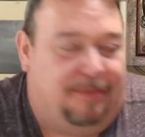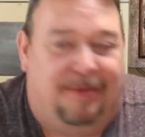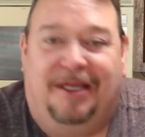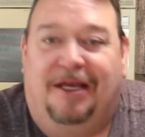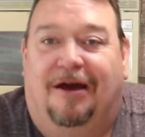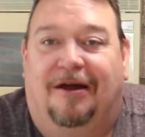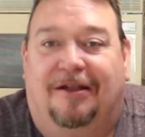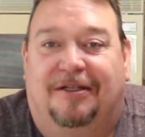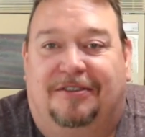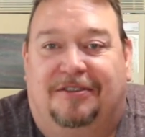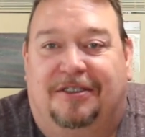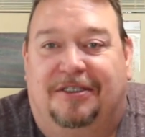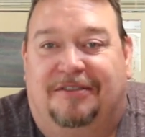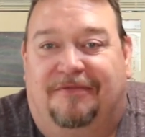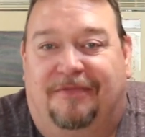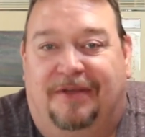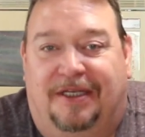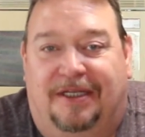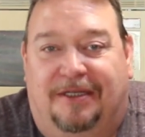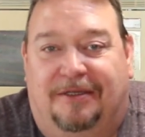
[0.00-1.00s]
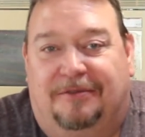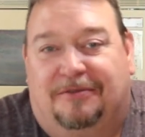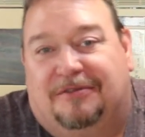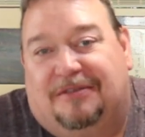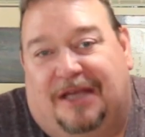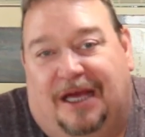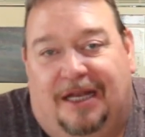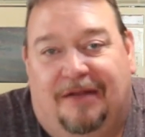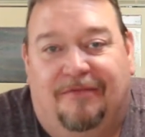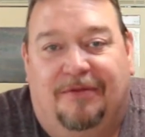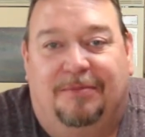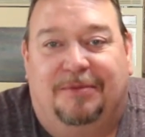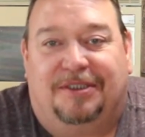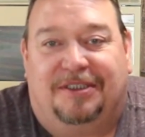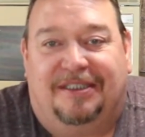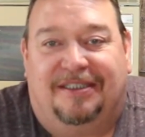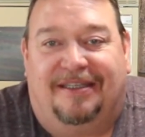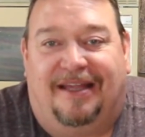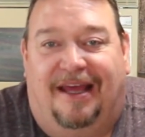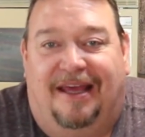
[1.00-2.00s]
be honest, this video is kind of a
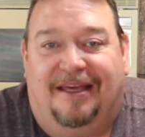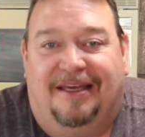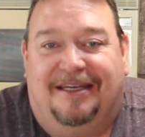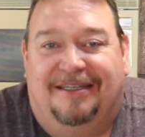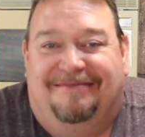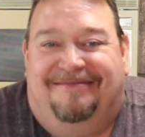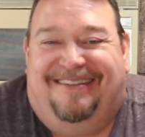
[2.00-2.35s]
mistake.